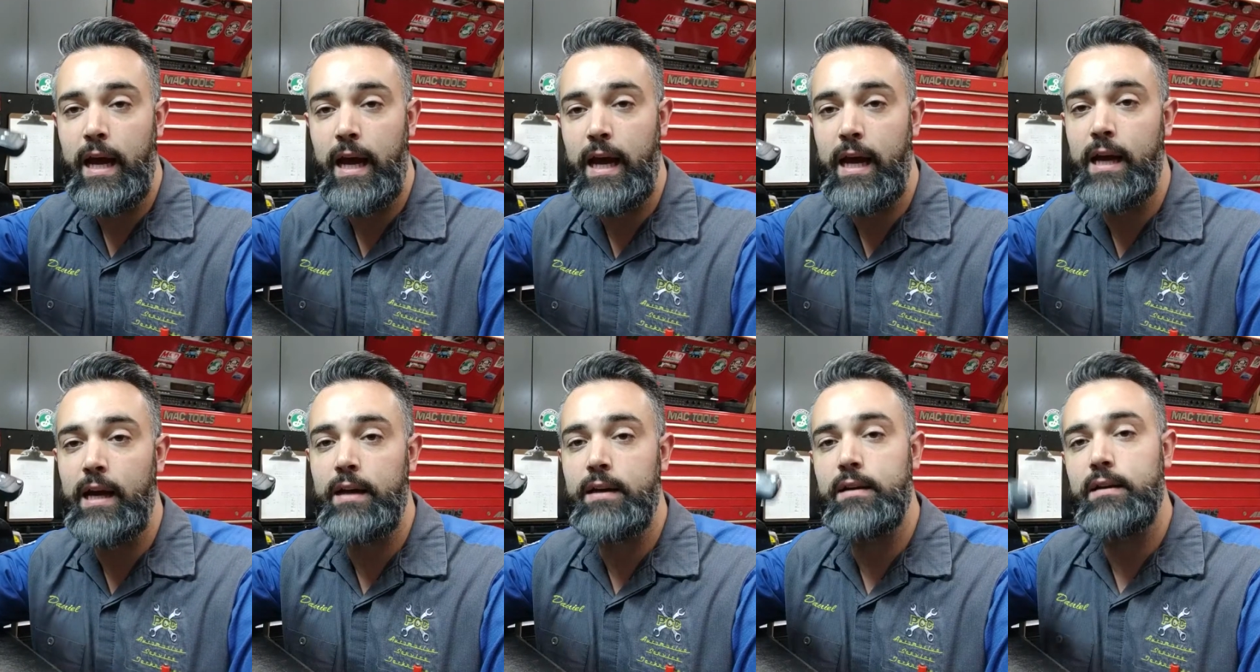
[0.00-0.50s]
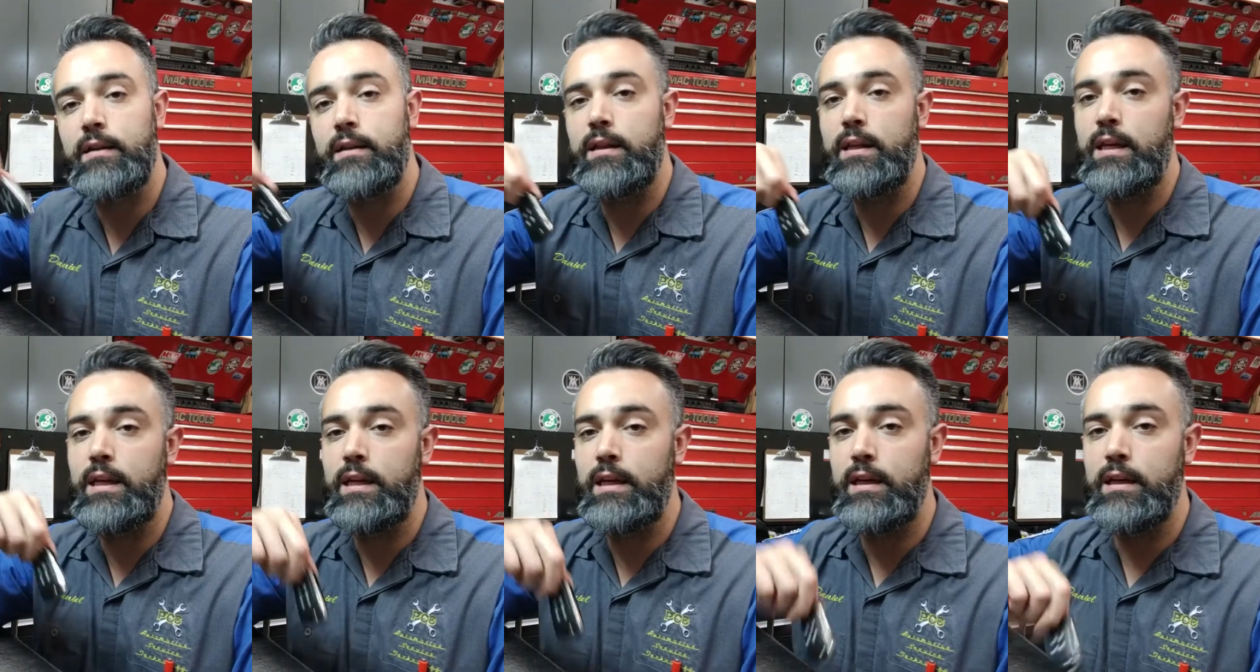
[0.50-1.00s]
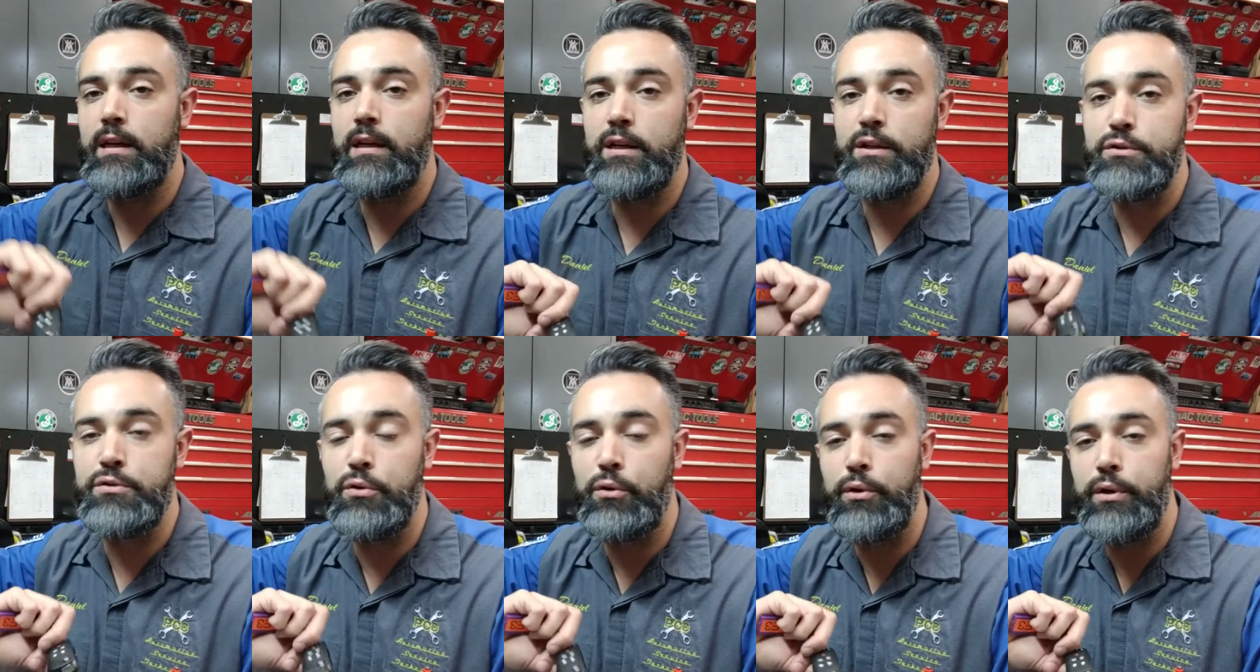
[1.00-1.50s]
and the
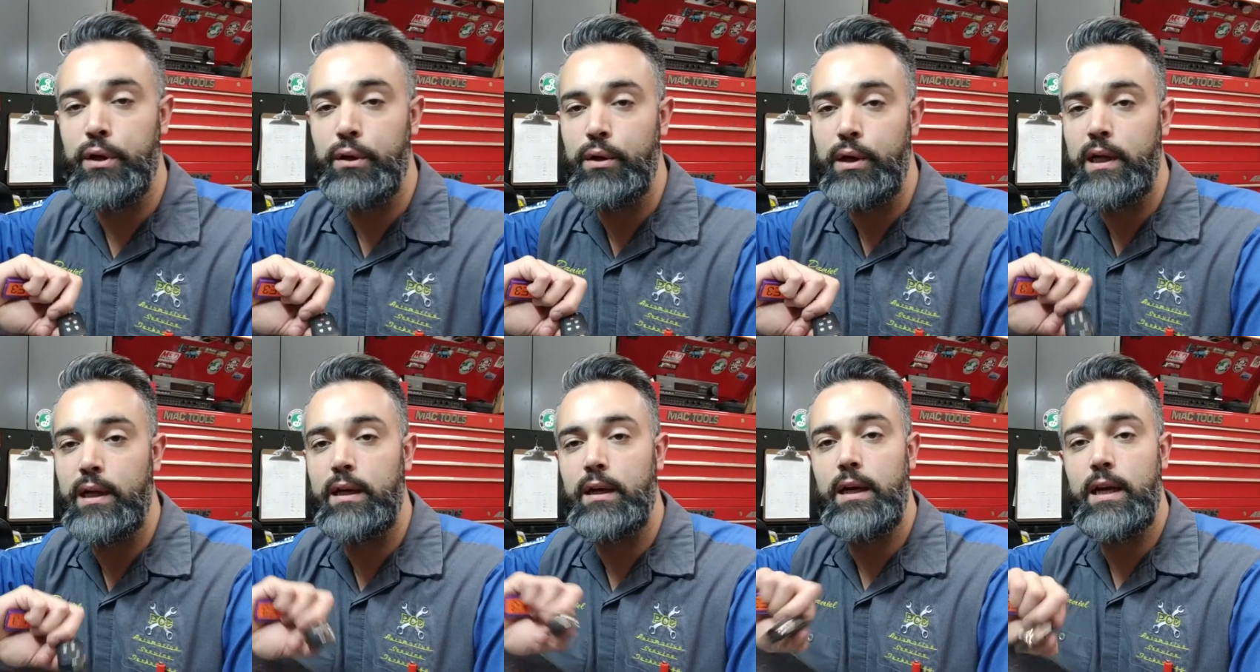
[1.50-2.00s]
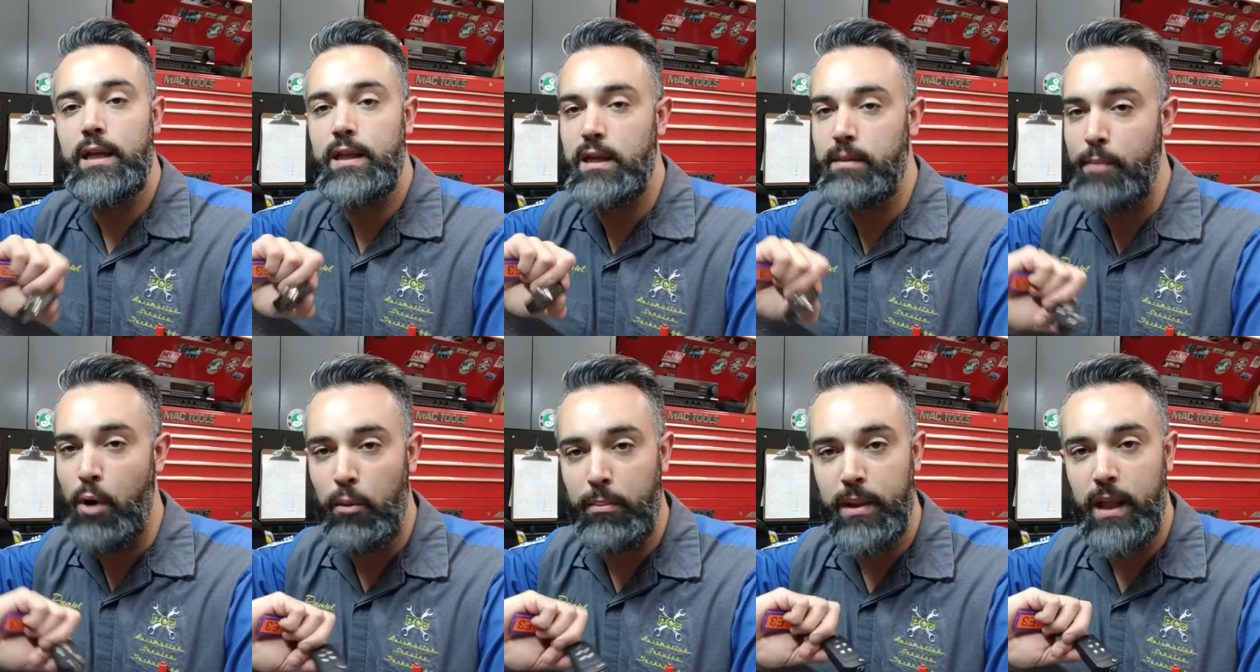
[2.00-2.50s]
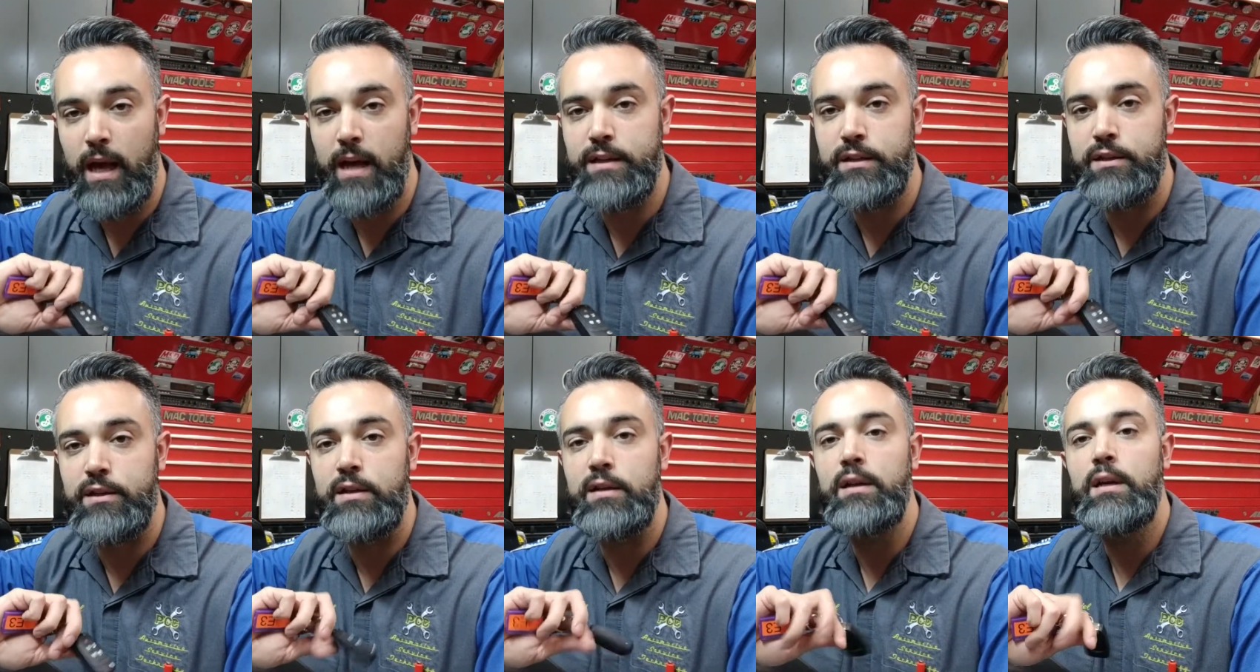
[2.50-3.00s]
control unit and the
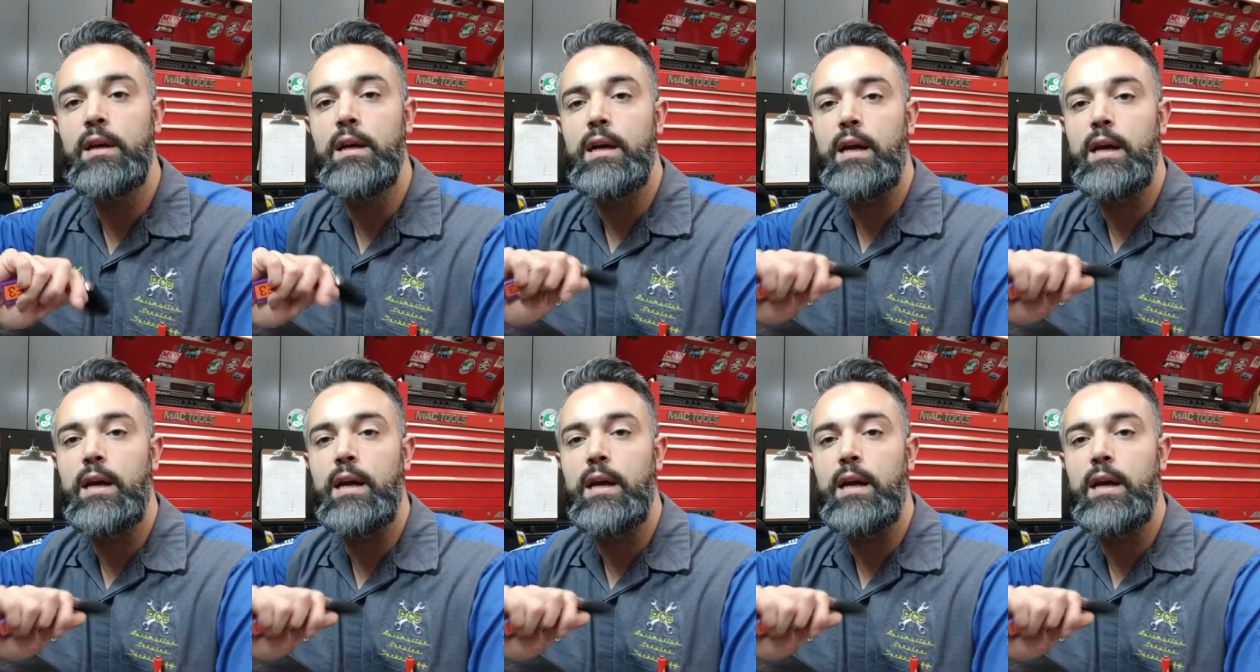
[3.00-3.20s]
immobilizer